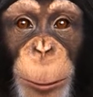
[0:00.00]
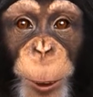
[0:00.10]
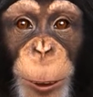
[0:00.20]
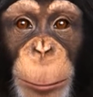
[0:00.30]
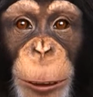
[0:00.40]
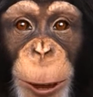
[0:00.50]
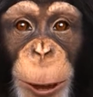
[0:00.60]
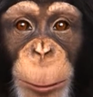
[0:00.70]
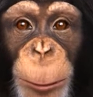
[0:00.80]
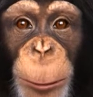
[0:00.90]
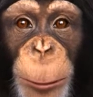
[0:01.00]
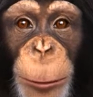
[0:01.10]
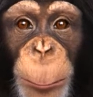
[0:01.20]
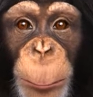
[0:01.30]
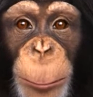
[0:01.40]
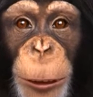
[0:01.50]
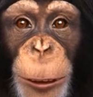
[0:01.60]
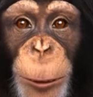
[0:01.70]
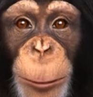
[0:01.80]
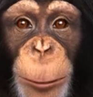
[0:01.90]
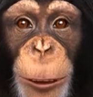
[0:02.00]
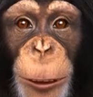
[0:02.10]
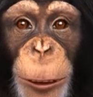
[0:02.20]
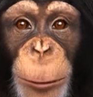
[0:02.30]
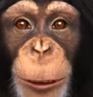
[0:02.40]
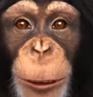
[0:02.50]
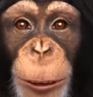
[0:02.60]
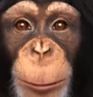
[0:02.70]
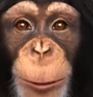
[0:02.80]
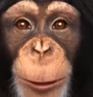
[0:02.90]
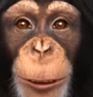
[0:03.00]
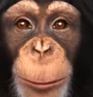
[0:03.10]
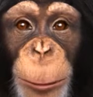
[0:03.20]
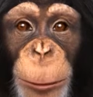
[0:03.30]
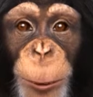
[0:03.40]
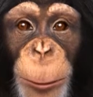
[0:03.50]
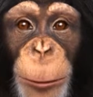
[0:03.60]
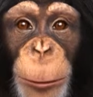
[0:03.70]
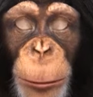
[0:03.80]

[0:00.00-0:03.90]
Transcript: So much I don't have favorites. I recently read the hate list though.